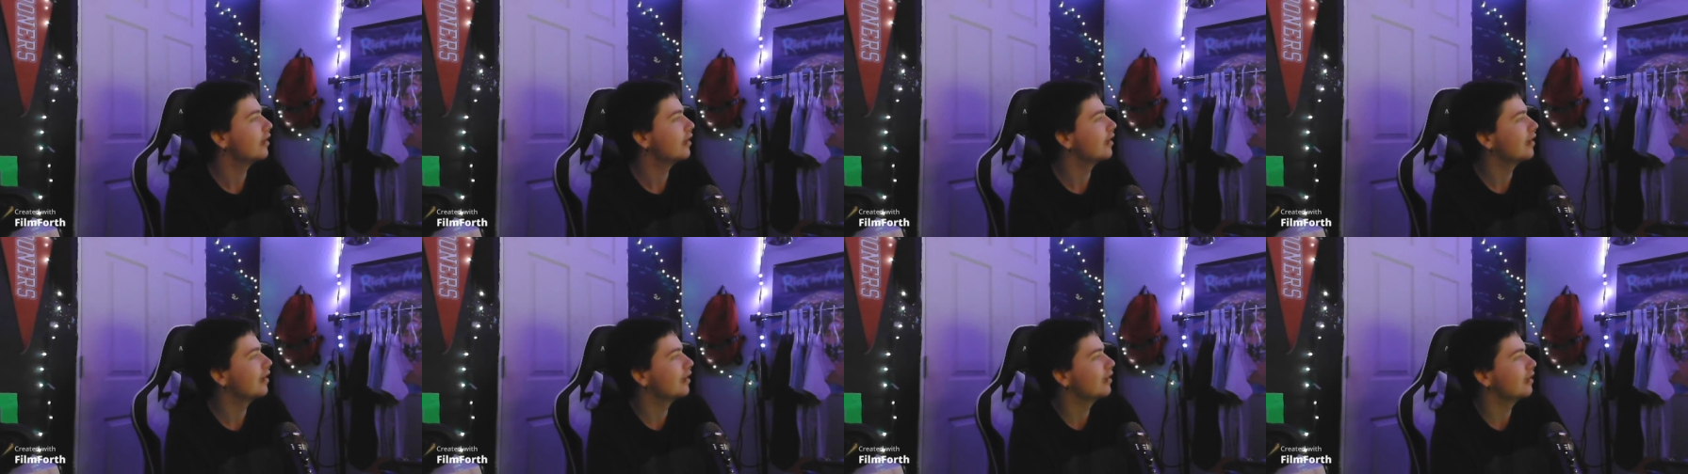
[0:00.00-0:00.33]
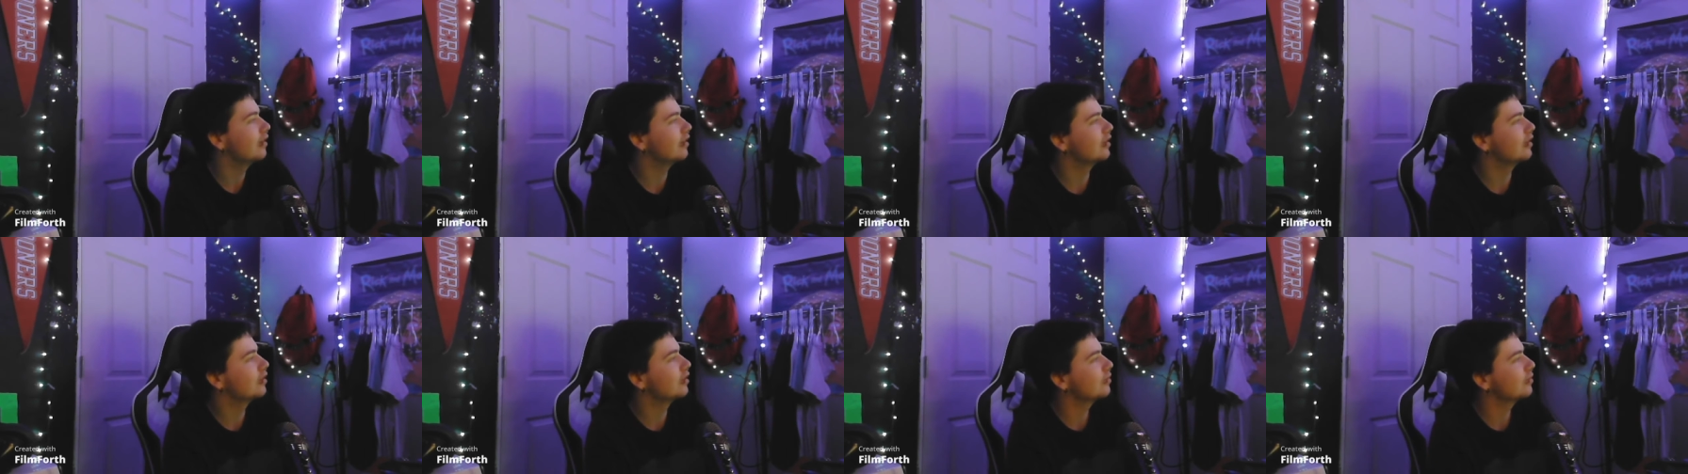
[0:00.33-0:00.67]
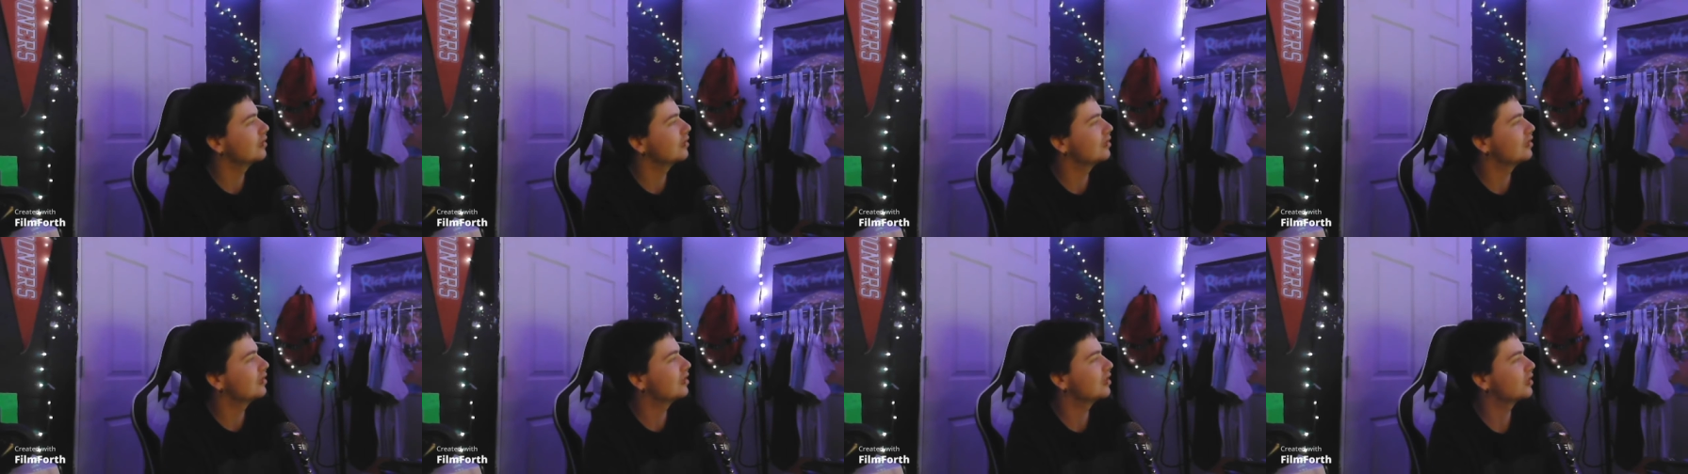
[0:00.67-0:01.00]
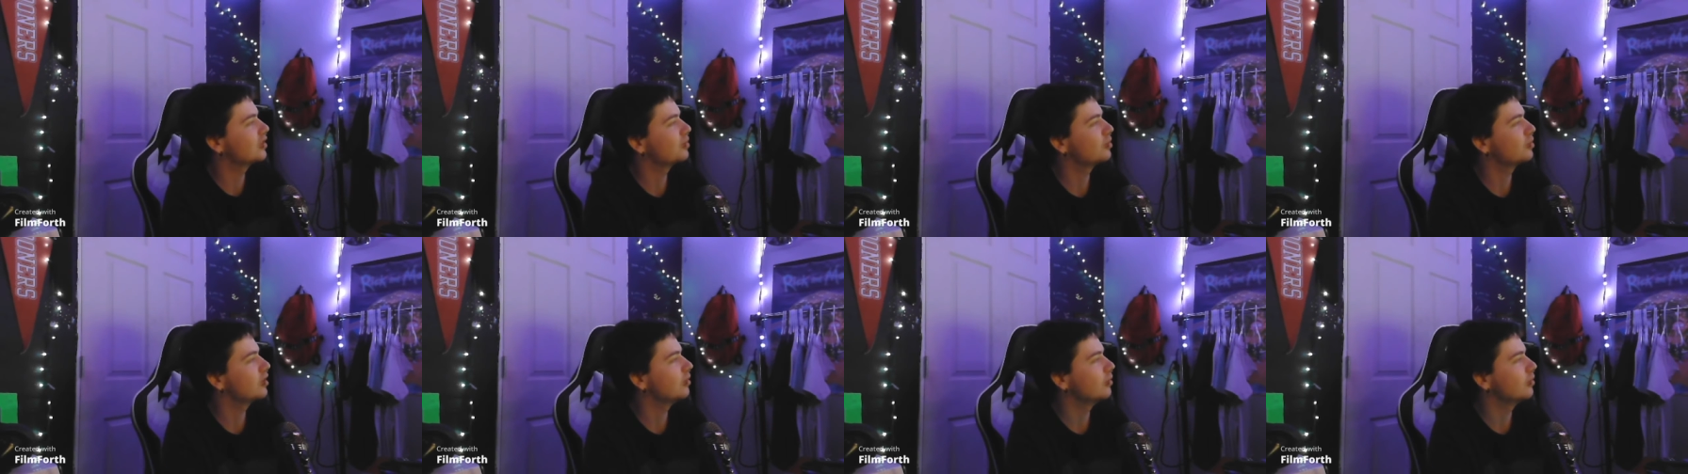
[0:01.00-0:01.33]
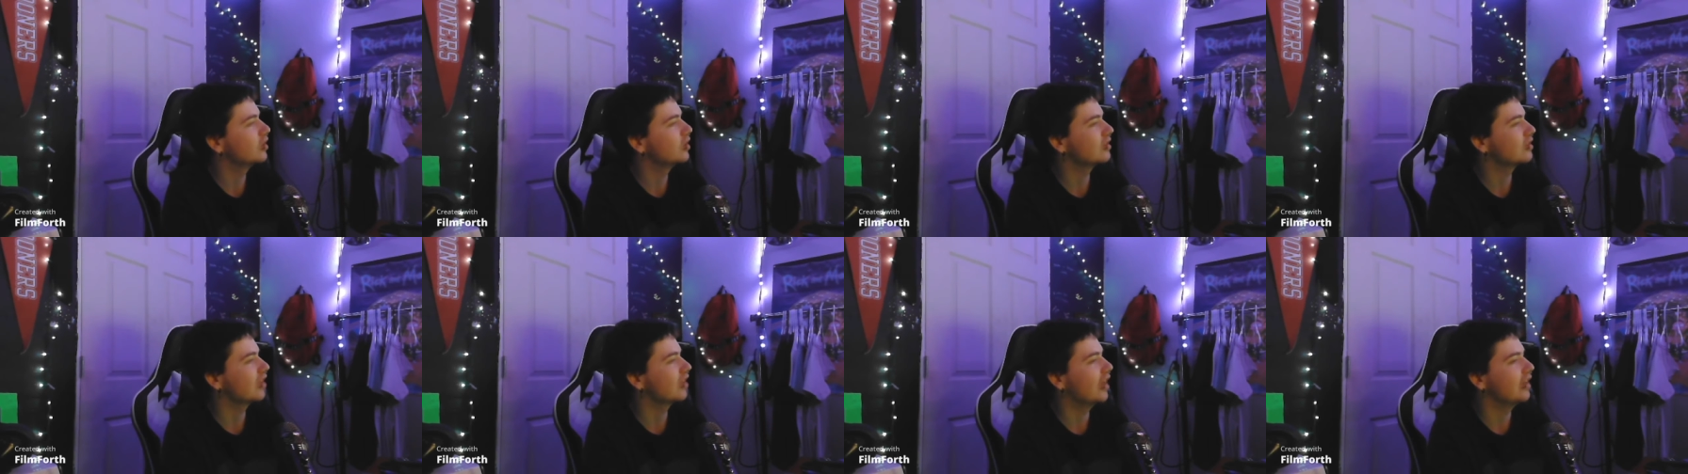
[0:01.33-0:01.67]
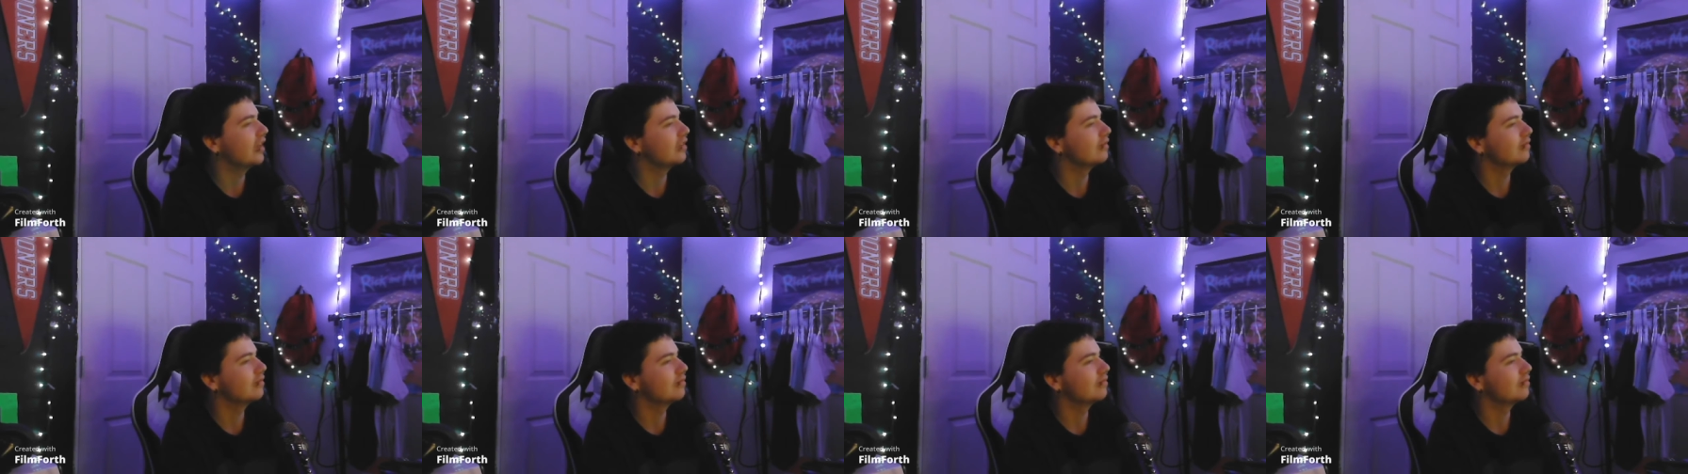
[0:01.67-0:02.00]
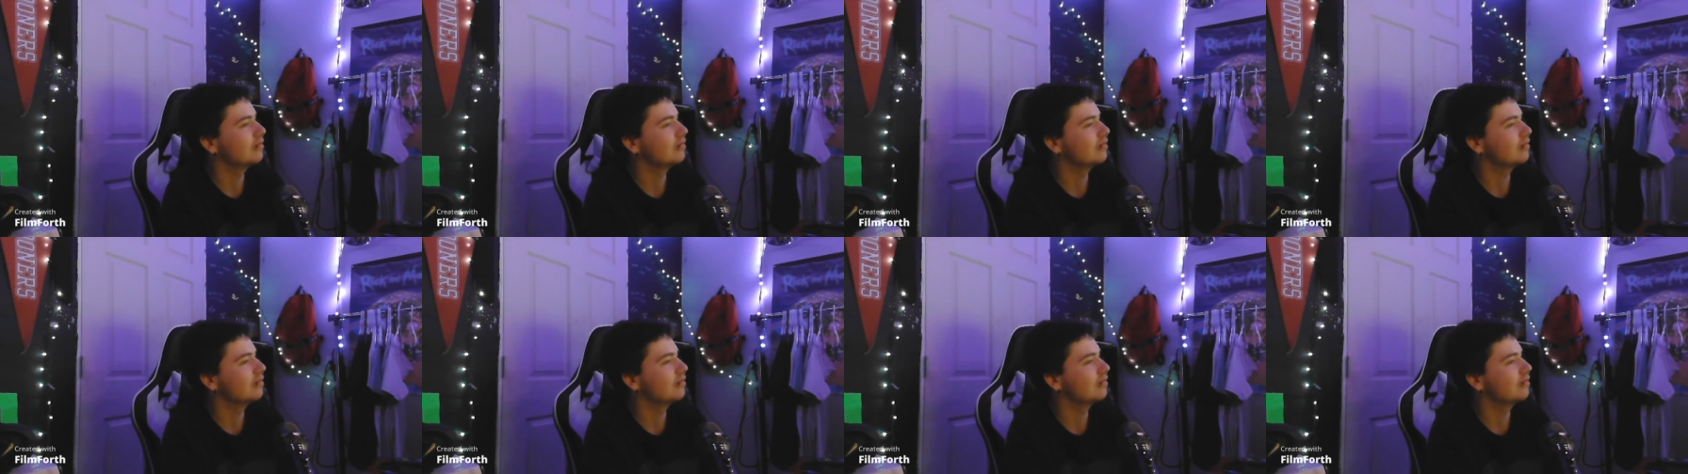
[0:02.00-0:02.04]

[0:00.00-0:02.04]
I don't know, this one's just pretty much like